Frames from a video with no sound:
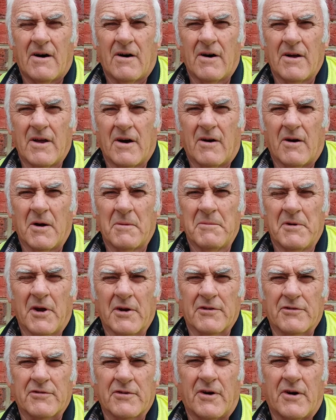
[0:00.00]
I, am
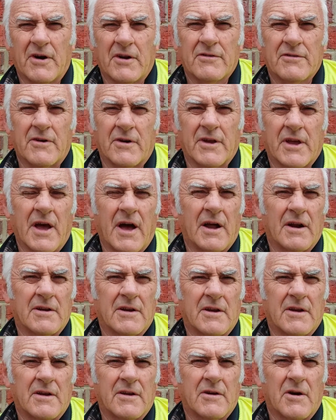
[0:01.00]
not a scientist, I can't
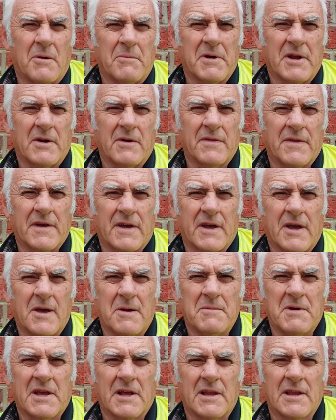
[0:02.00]
comment on the
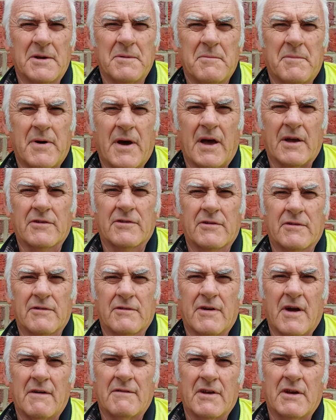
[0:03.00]
chemical impacts
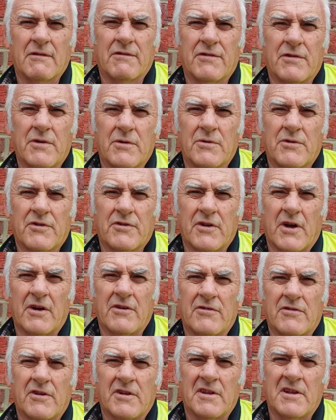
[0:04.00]
of having a fuel
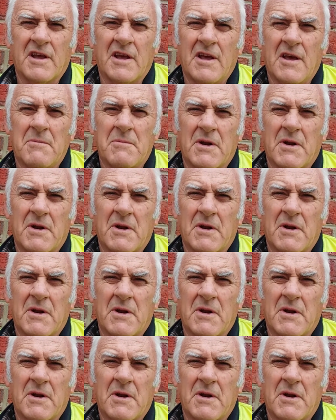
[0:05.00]
station there,